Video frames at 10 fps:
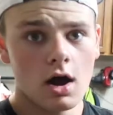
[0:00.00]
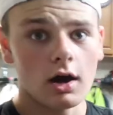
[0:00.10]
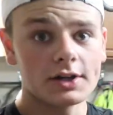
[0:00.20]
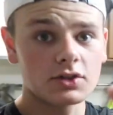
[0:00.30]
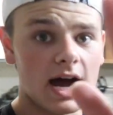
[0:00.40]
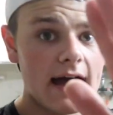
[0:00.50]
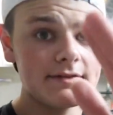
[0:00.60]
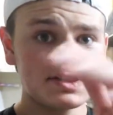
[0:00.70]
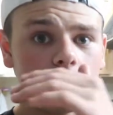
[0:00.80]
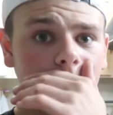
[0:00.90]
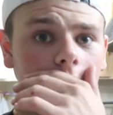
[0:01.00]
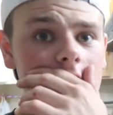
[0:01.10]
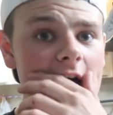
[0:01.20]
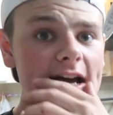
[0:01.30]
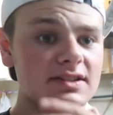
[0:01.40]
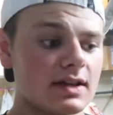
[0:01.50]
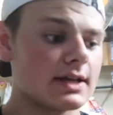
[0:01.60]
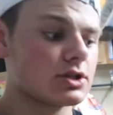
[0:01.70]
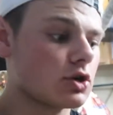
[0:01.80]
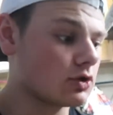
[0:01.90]
All right, so obviously before you guys
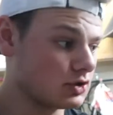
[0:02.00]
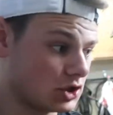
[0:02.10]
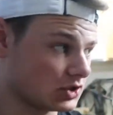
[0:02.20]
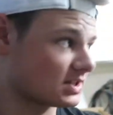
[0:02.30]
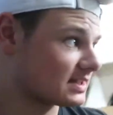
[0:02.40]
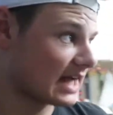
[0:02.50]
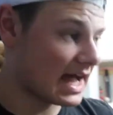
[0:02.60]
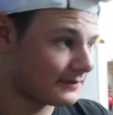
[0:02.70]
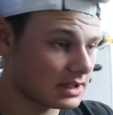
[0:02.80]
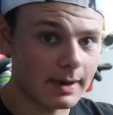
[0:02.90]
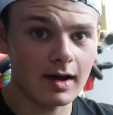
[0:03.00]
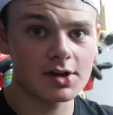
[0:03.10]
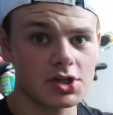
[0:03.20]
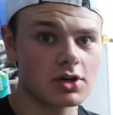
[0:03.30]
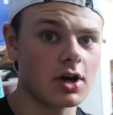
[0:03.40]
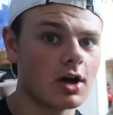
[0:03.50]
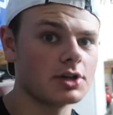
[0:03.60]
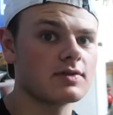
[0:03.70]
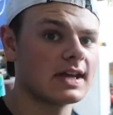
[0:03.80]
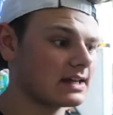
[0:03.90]
like just dive into polishing your car,
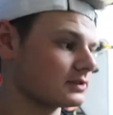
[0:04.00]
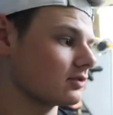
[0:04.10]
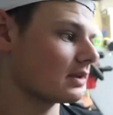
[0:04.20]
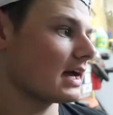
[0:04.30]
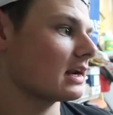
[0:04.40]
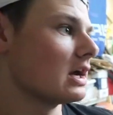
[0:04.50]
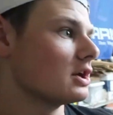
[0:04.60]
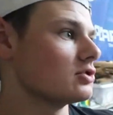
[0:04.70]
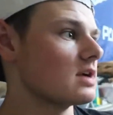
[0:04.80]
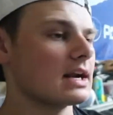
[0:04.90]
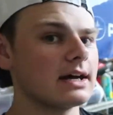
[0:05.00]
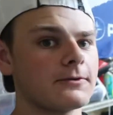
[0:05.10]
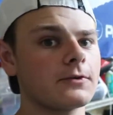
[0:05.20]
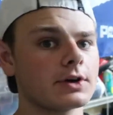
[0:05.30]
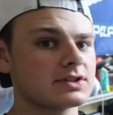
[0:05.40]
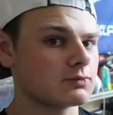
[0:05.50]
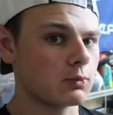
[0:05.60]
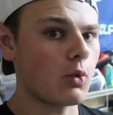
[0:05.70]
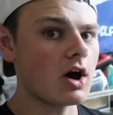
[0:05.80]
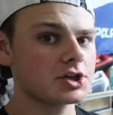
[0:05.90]
you can't do that. You gotta first
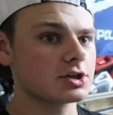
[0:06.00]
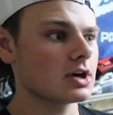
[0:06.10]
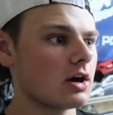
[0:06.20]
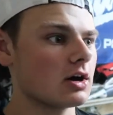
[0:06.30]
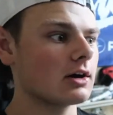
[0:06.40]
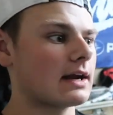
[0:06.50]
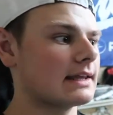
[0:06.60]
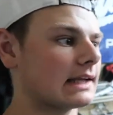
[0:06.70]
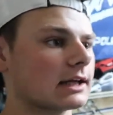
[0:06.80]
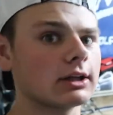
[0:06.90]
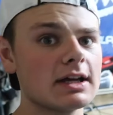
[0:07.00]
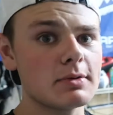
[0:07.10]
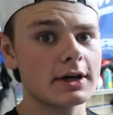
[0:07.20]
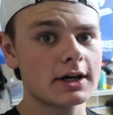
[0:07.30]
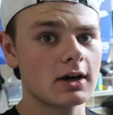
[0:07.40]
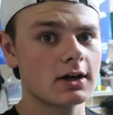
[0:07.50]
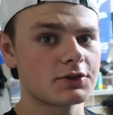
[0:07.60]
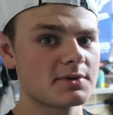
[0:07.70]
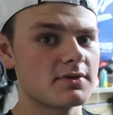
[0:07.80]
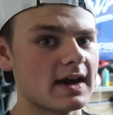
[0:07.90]
wash your car and then clay bar your car
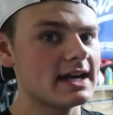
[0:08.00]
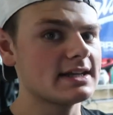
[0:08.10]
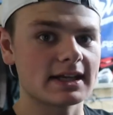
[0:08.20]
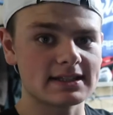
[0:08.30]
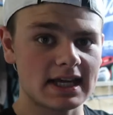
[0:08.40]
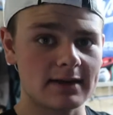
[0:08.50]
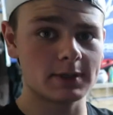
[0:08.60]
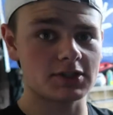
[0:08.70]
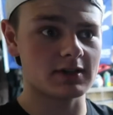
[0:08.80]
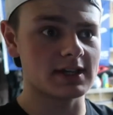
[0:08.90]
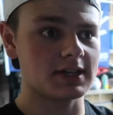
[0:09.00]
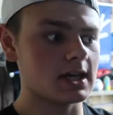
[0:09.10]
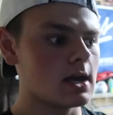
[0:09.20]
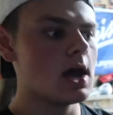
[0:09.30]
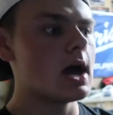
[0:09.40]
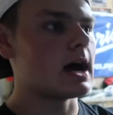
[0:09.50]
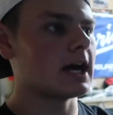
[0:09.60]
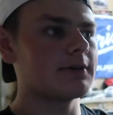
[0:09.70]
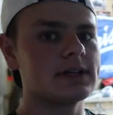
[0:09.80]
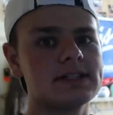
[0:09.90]
to remove any of the contaminants or anything.
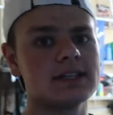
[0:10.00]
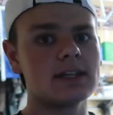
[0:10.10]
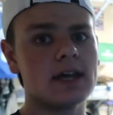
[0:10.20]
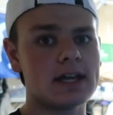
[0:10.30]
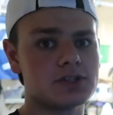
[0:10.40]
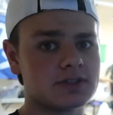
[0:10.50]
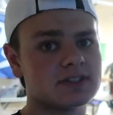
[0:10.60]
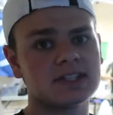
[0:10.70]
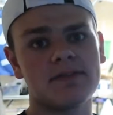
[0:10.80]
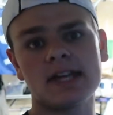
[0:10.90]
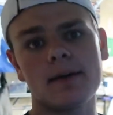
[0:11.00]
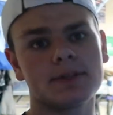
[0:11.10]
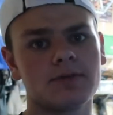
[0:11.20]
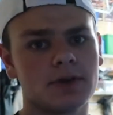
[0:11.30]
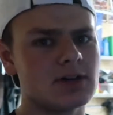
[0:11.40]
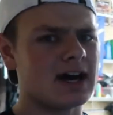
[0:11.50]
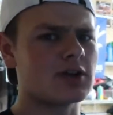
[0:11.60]
I already did that just to save time on the video.